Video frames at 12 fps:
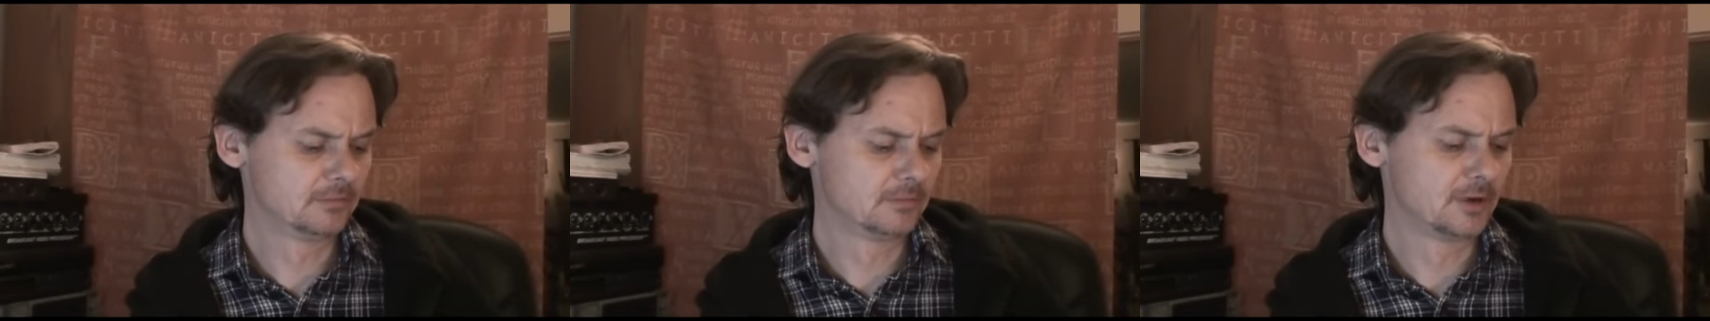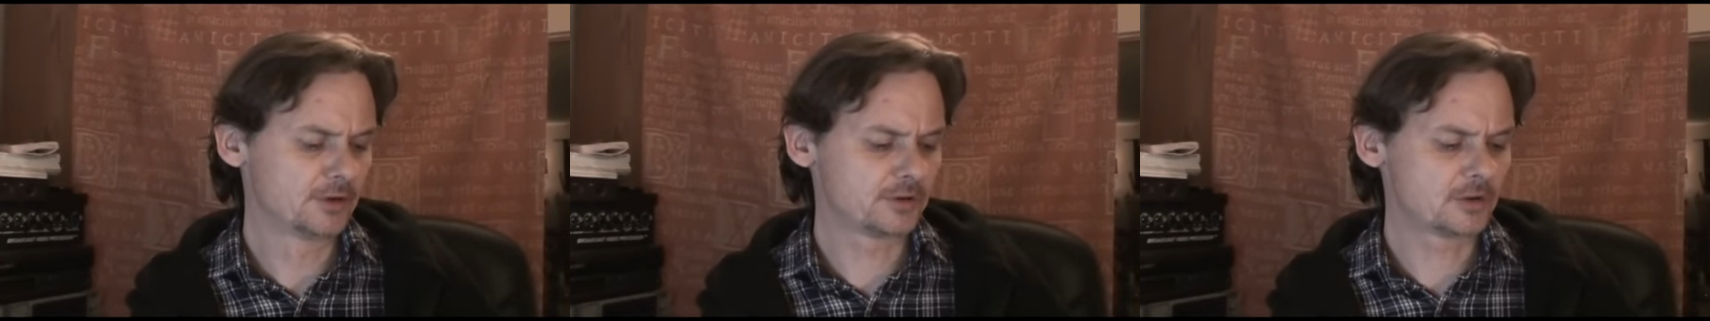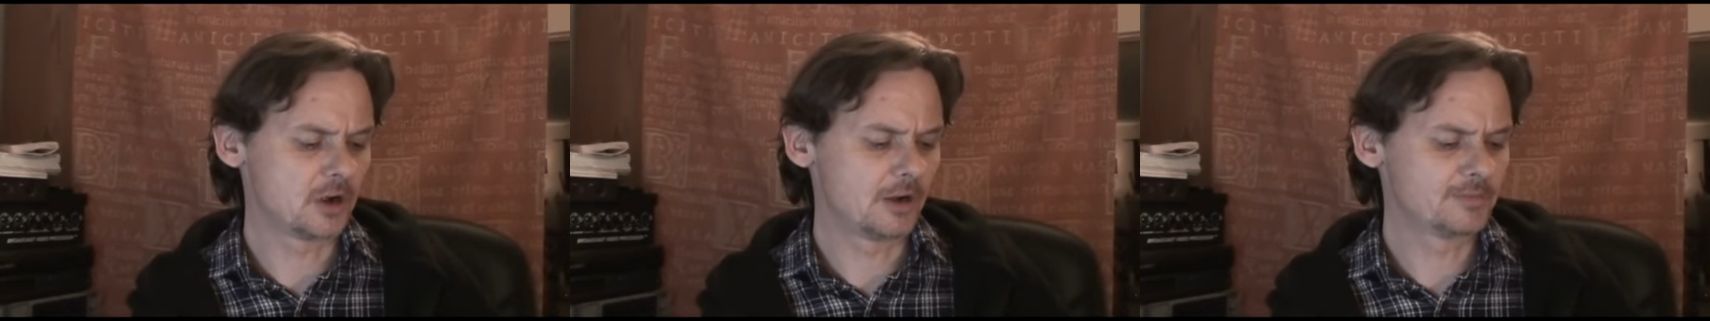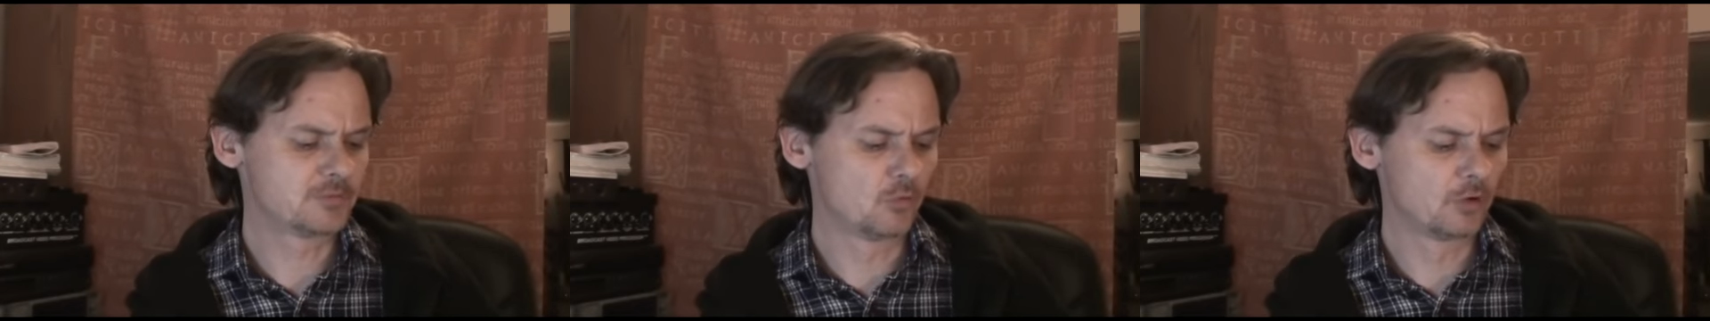murder
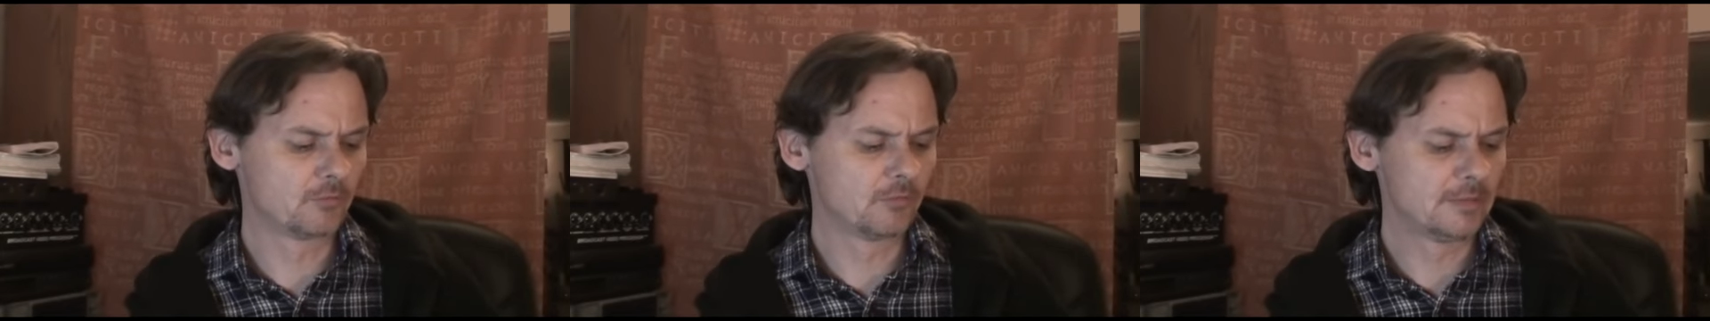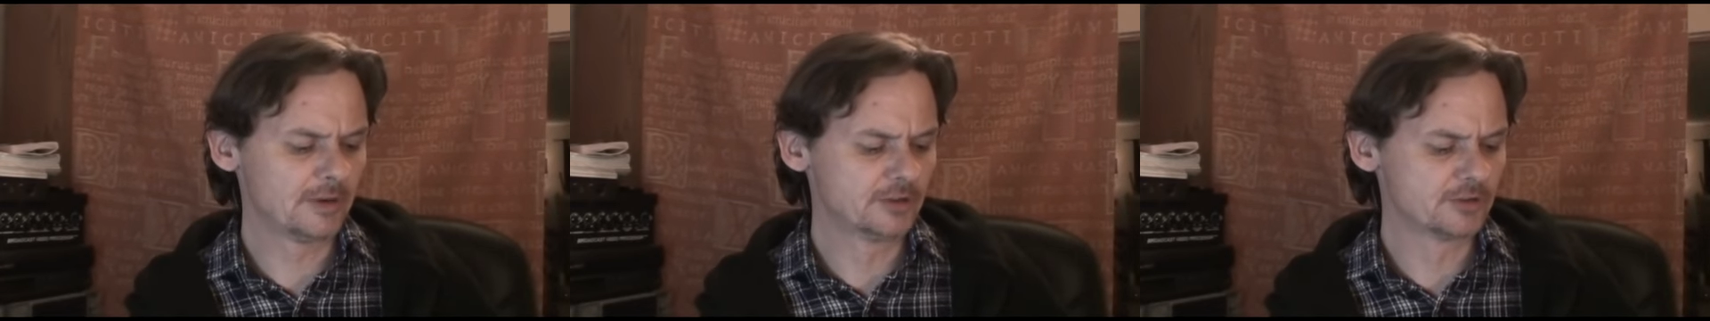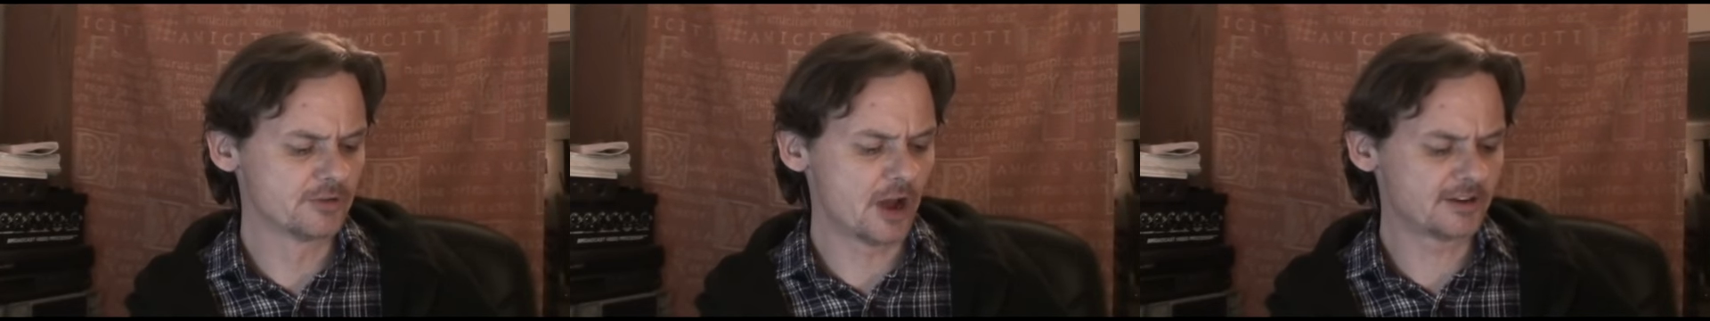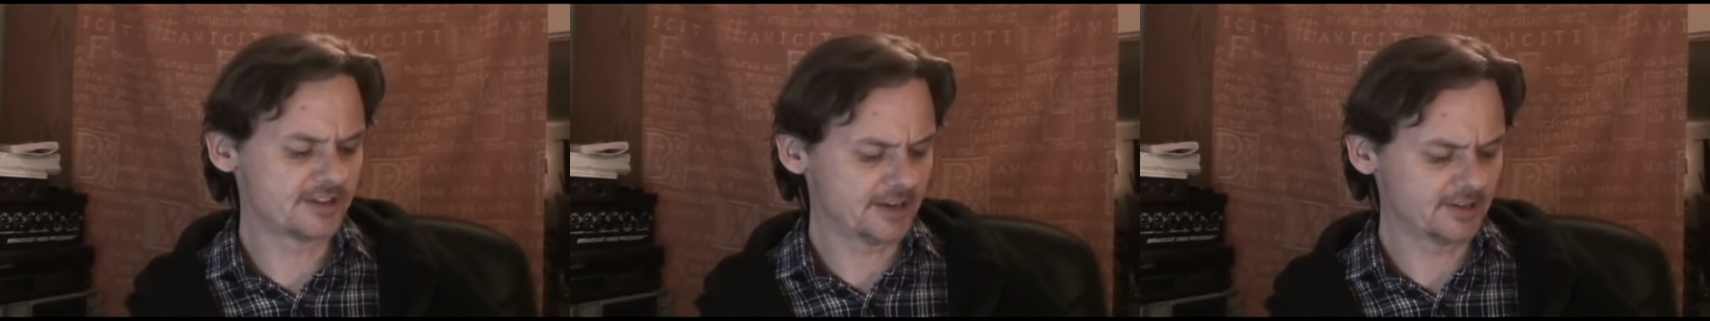cops warn women, do
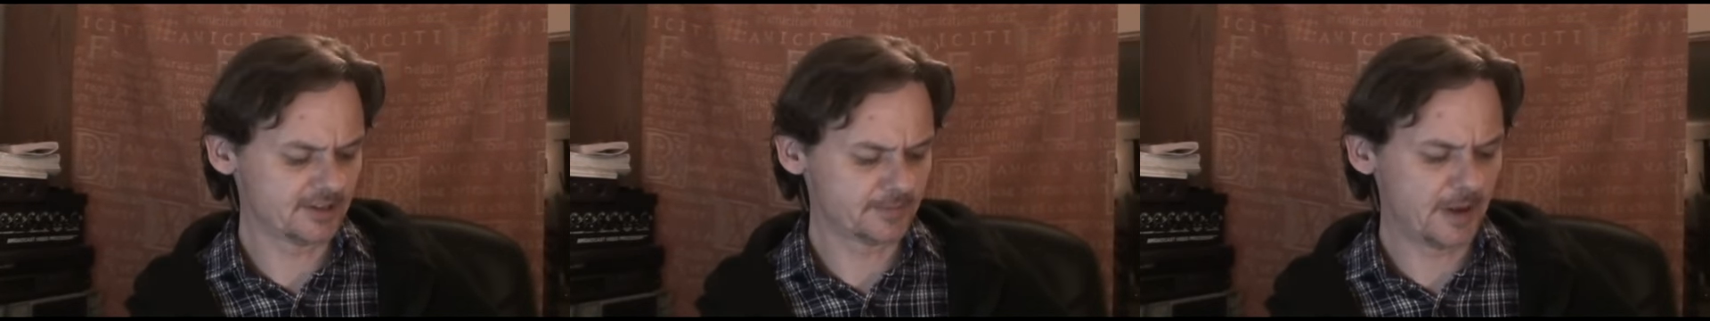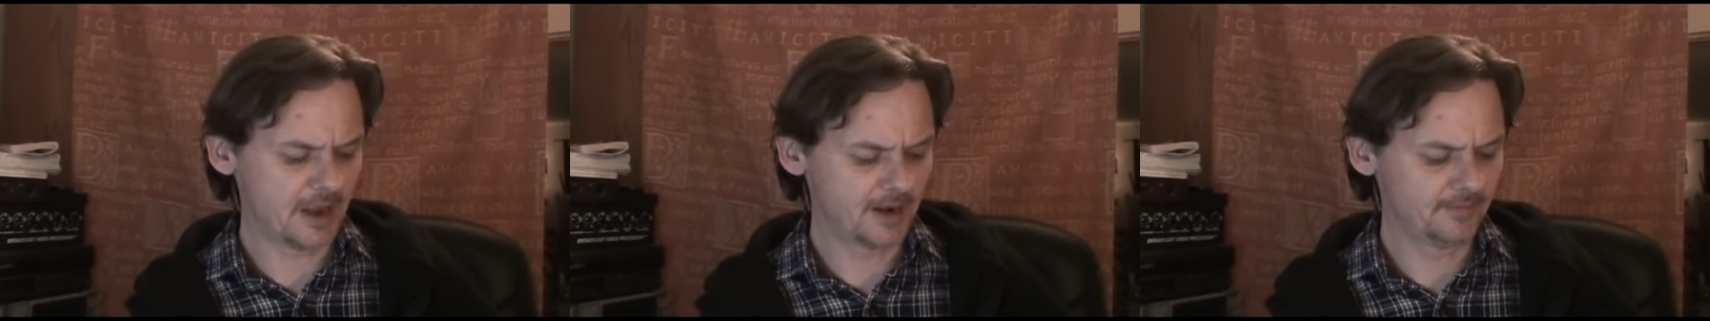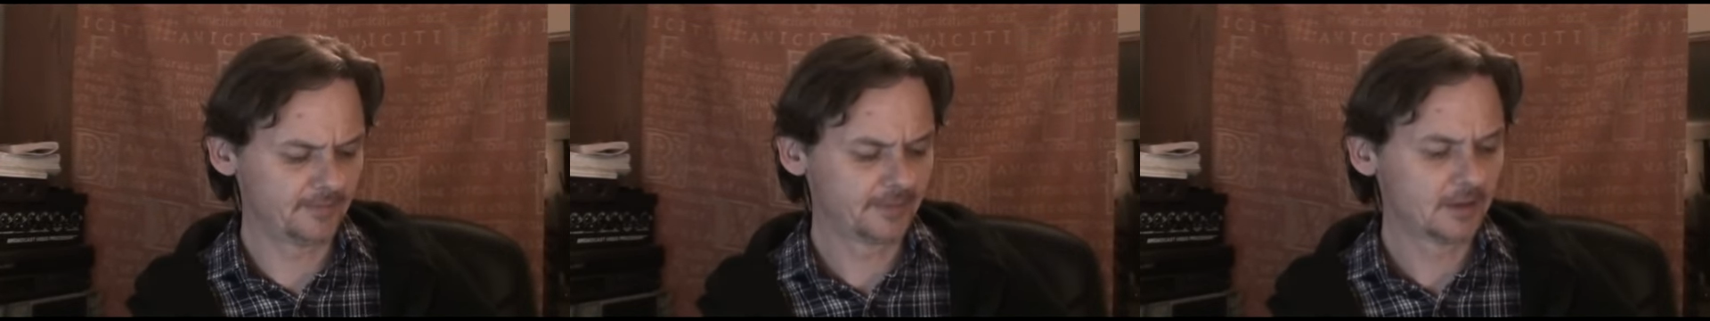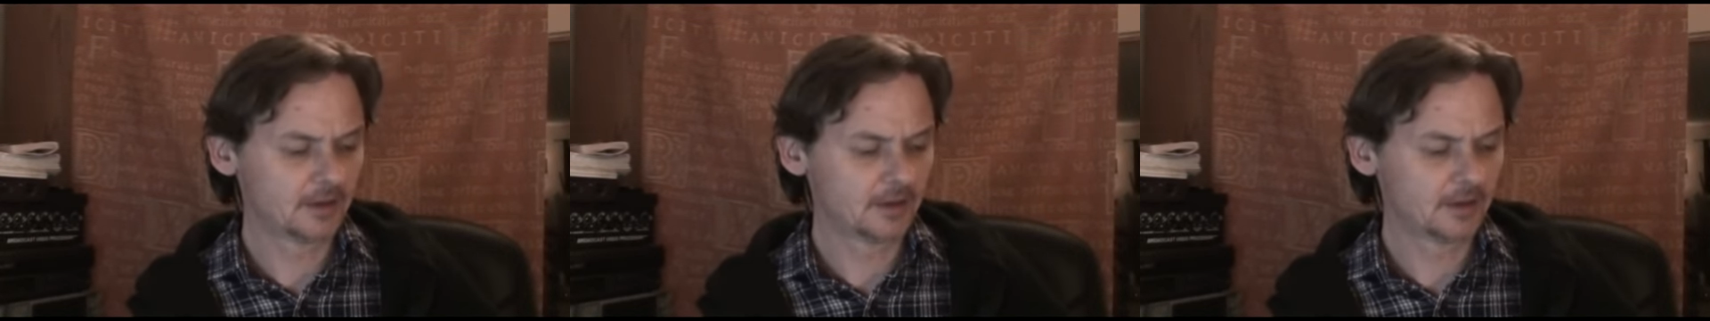not date this man.